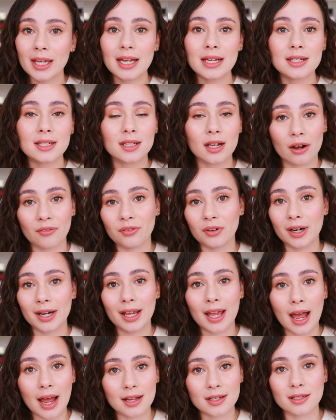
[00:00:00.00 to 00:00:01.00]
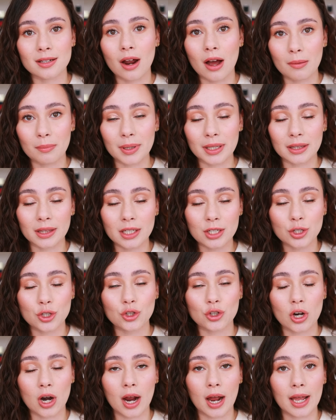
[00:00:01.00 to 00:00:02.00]
is suffering. It has not been this
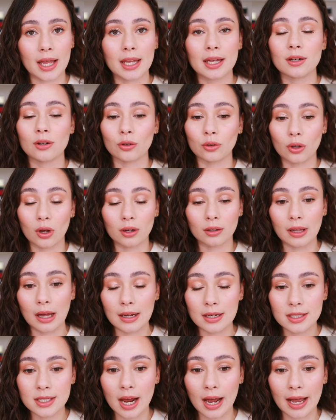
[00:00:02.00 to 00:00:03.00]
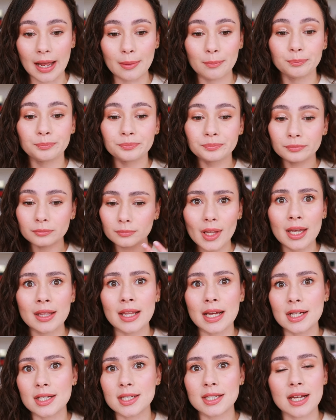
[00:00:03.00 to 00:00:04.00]
dry in a long, long time. And
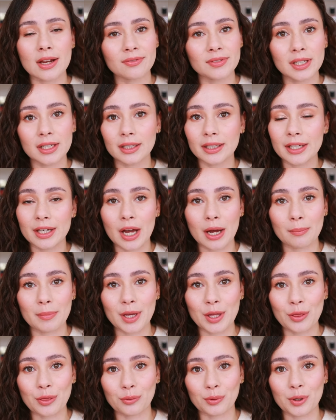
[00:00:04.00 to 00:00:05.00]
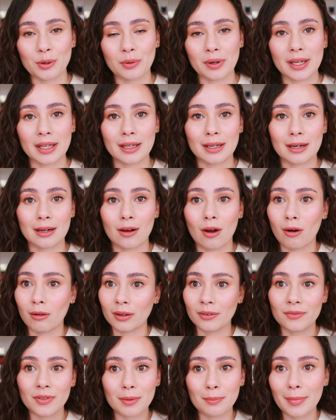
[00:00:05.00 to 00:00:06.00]
that's definitely coming through in
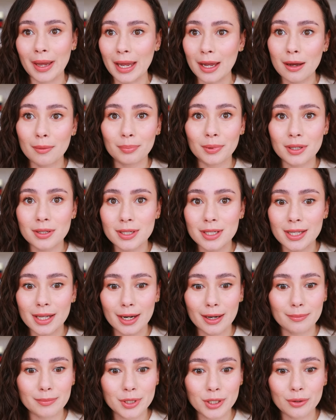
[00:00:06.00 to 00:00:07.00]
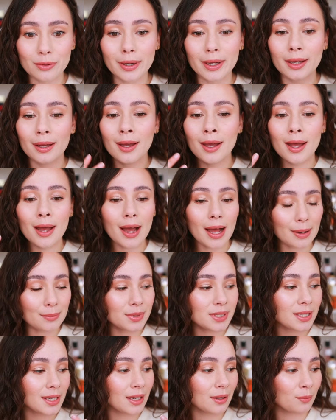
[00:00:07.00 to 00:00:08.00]
all of the makeup looks that I'm doing. I'm
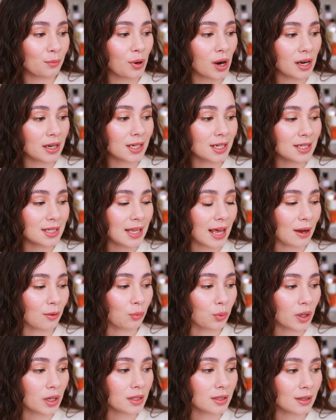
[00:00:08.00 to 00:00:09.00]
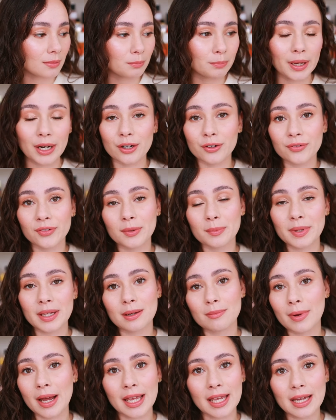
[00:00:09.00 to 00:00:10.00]
seeing products that worked better for me
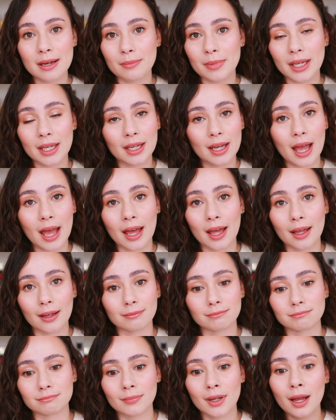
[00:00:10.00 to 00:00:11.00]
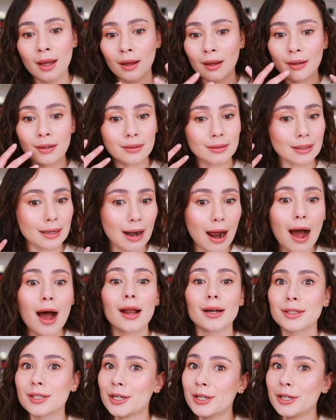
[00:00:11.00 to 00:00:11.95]
in Miami and not